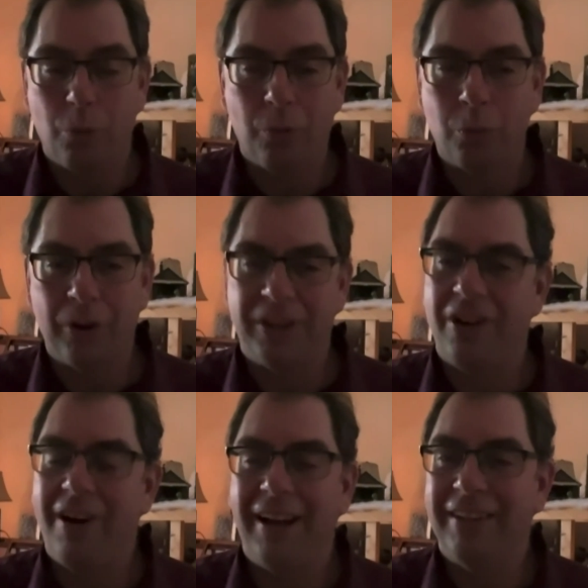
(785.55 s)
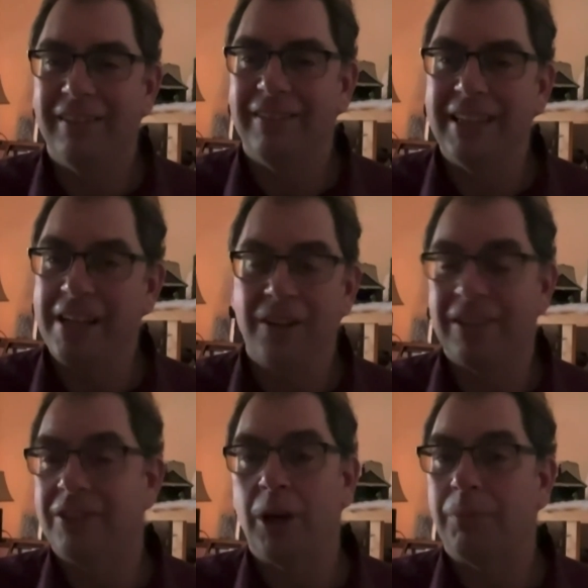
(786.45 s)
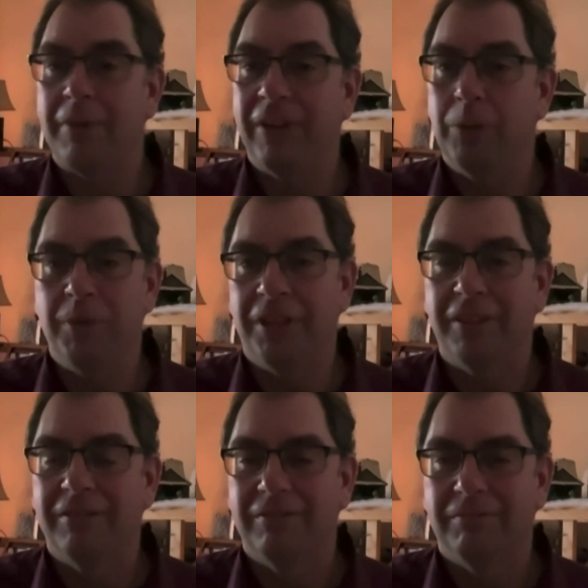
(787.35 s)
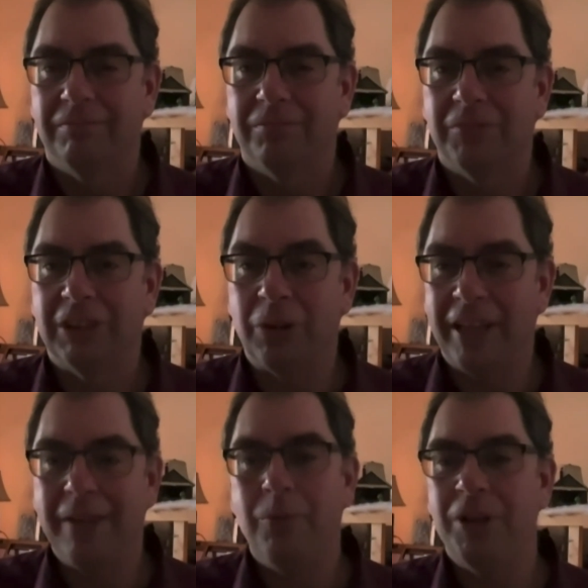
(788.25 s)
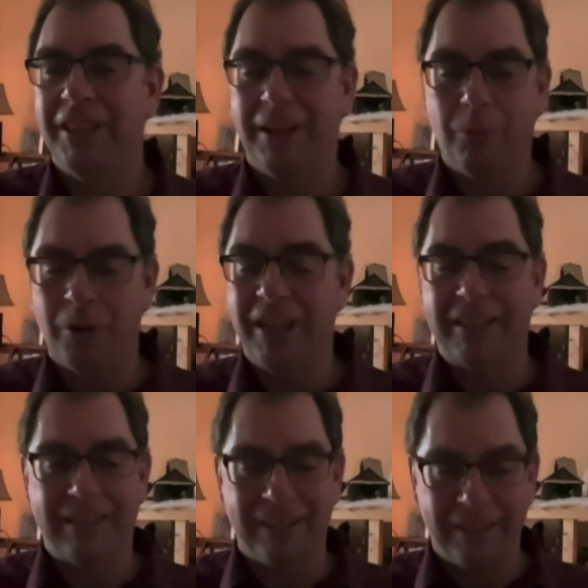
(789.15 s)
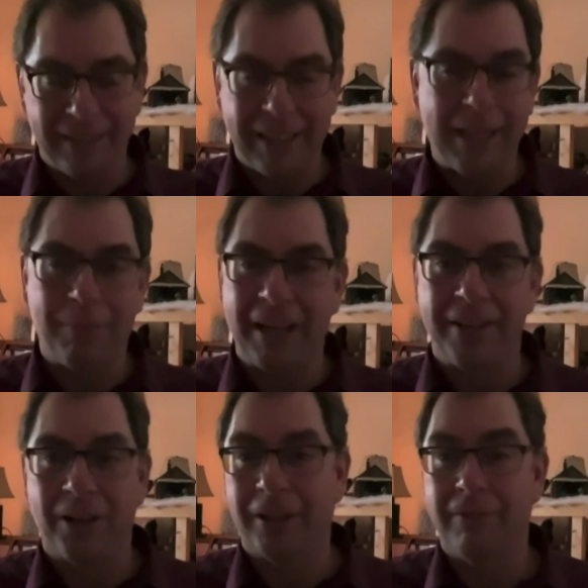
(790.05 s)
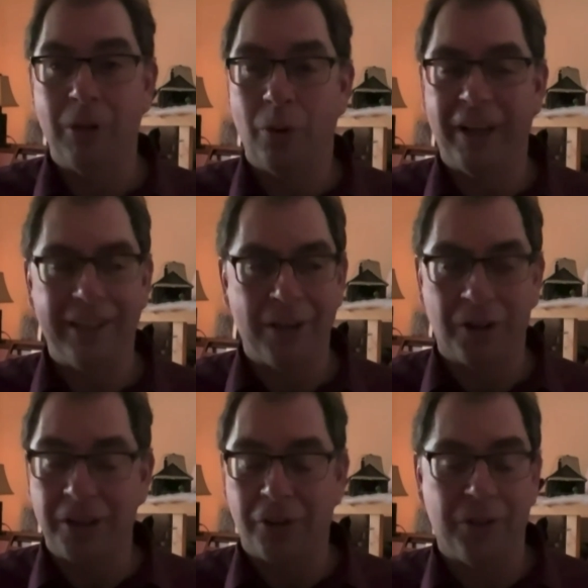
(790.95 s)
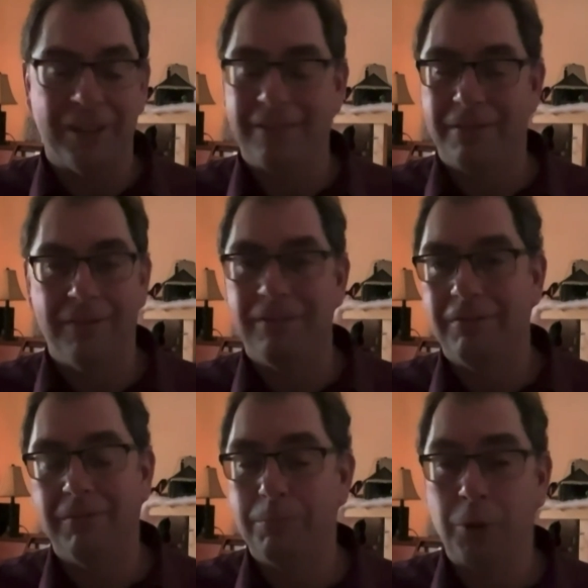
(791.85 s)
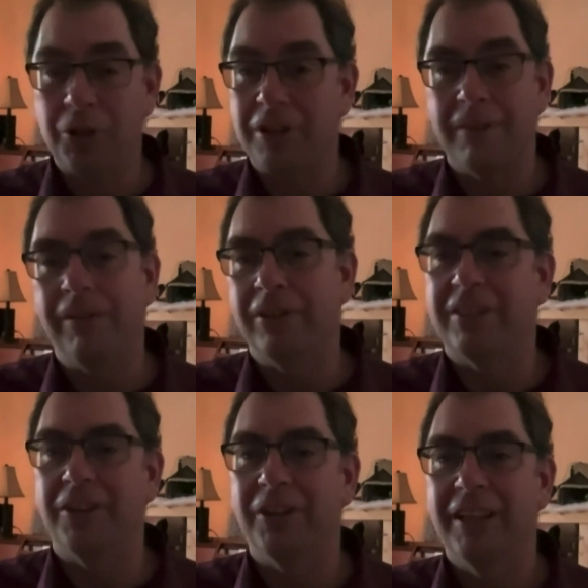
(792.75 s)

we're not here to stop development. So anyone that wants to keep that narrative going, you're just pushing a falsehood.